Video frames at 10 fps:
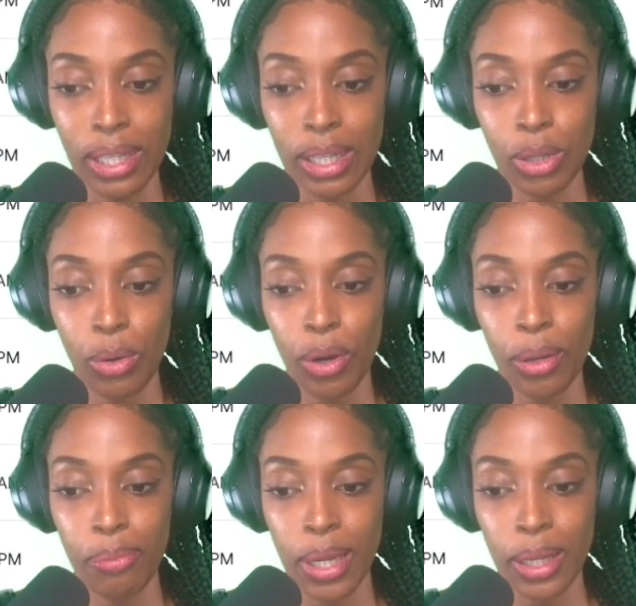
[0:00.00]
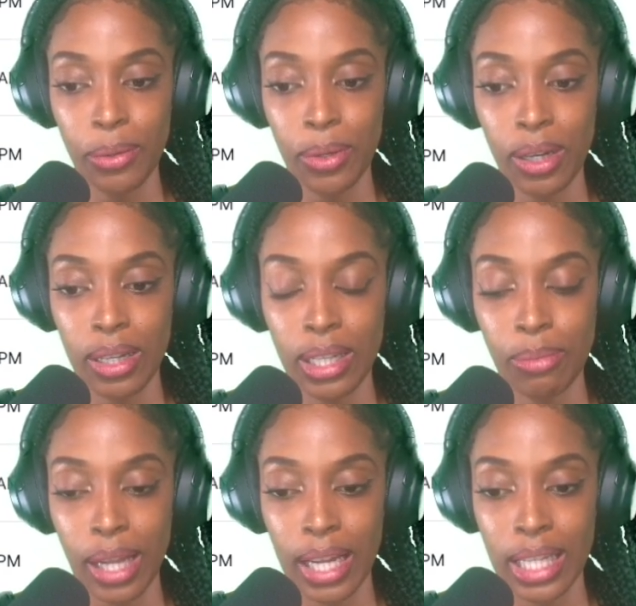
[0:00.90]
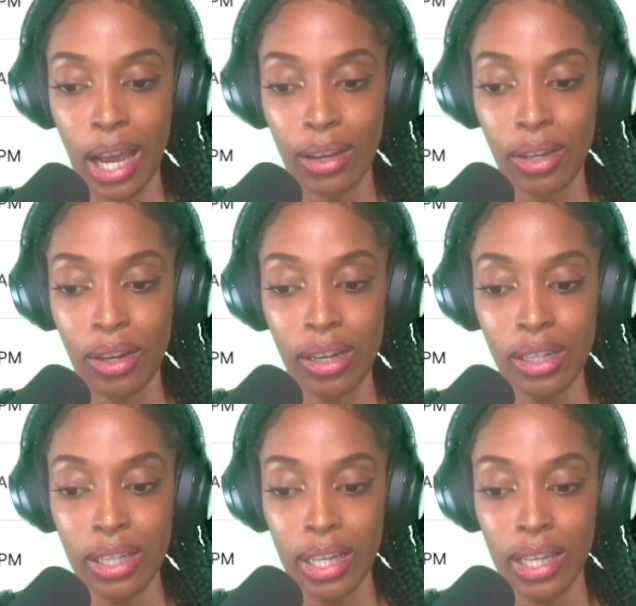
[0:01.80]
It's called B Luna supply to Anchor.